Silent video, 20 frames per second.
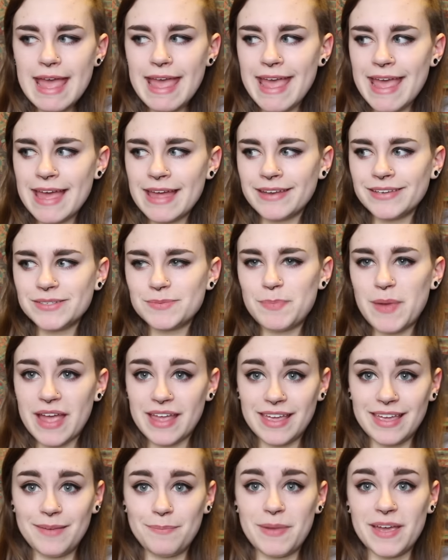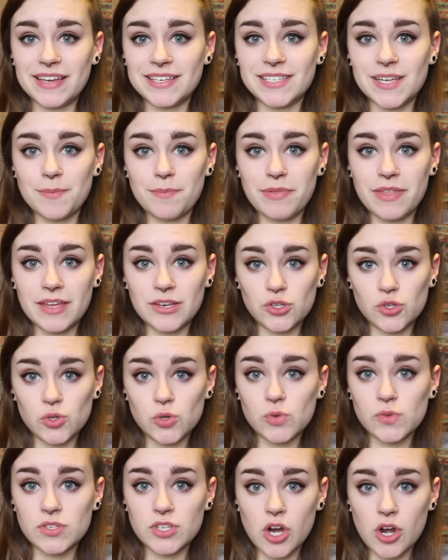and Becky picked up that
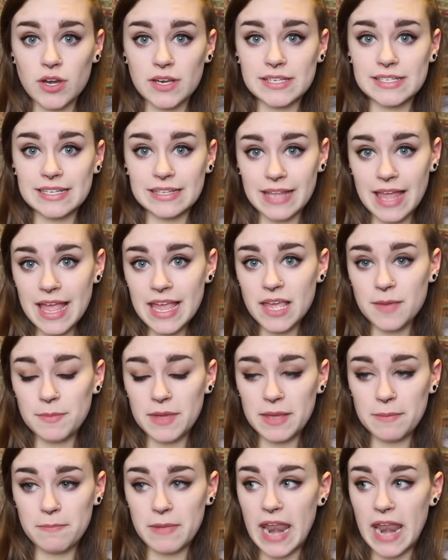Drew started to like me,